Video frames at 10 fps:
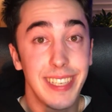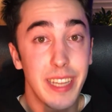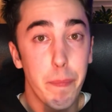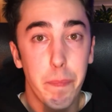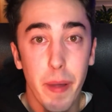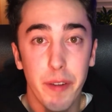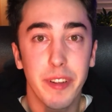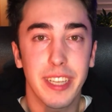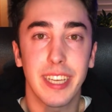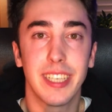is the
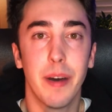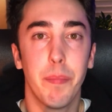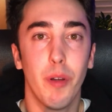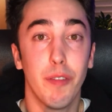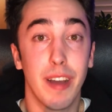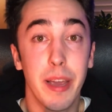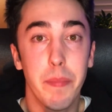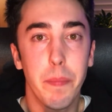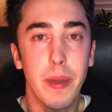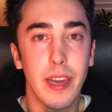perfect example of an
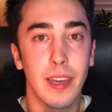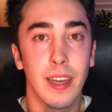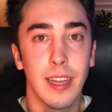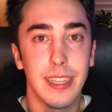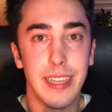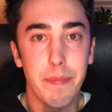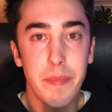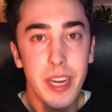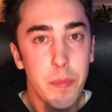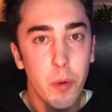MVP, the
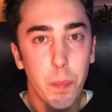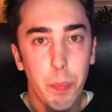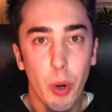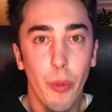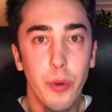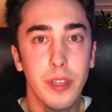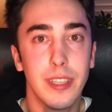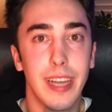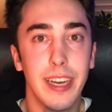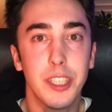minimum product
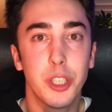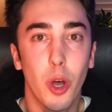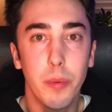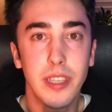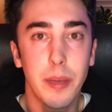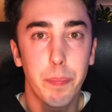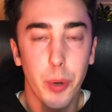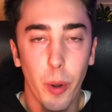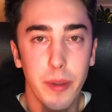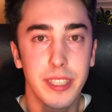that is solving the
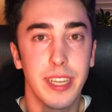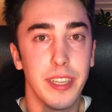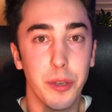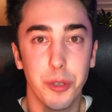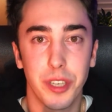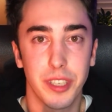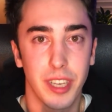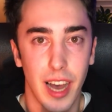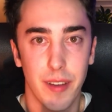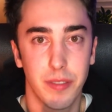problems that the
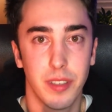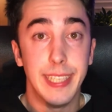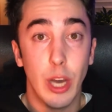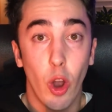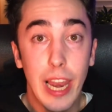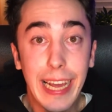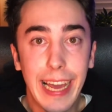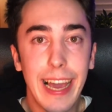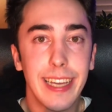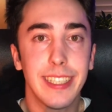users have. The only
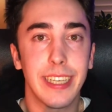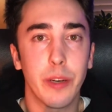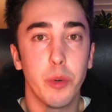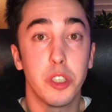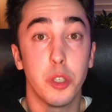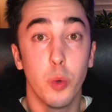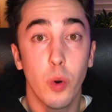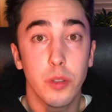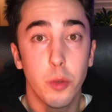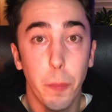case in which you
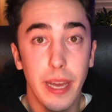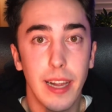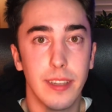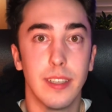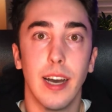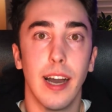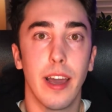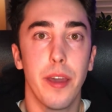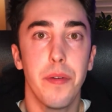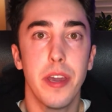want to build a
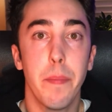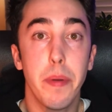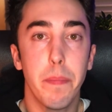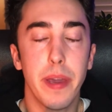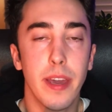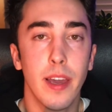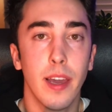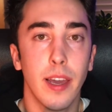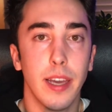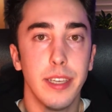heavy MVP
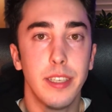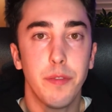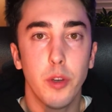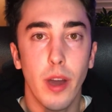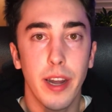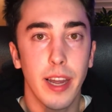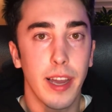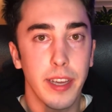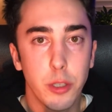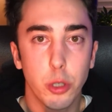is if you are in
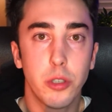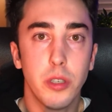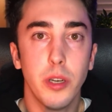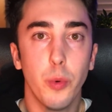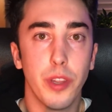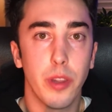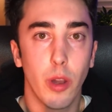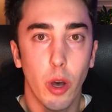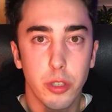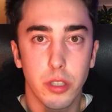an industry with
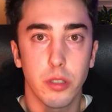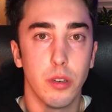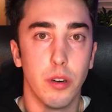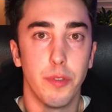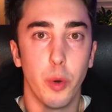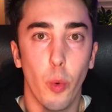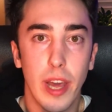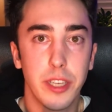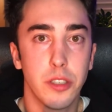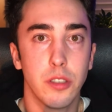lots of
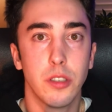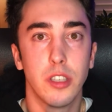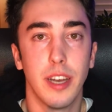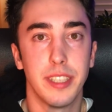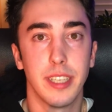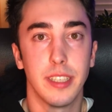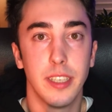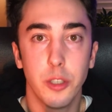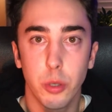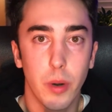regulations such as
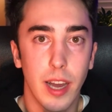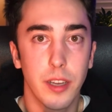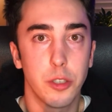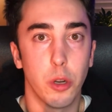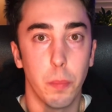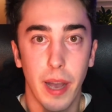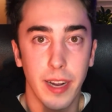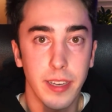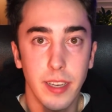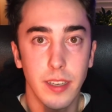insurance or
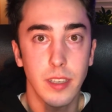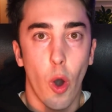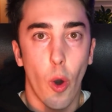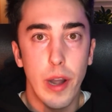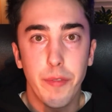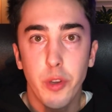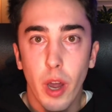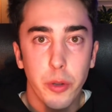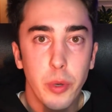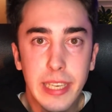banking, or if you
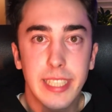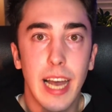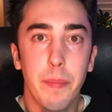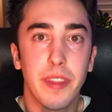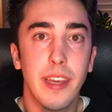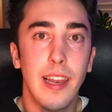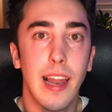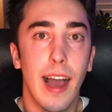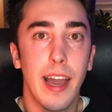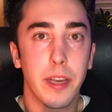are doing something
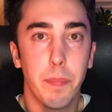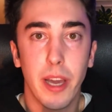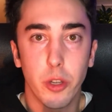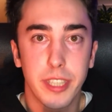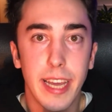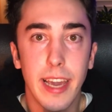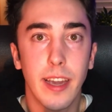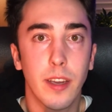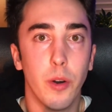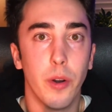like
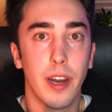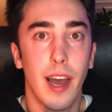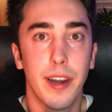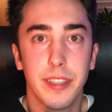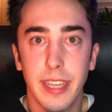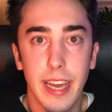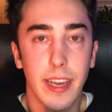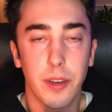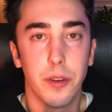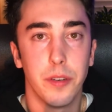biotech or hard
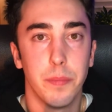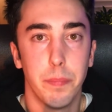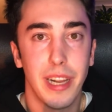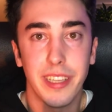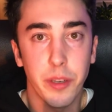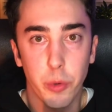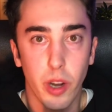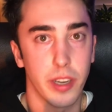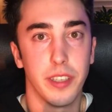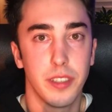tech or building
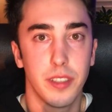rockets.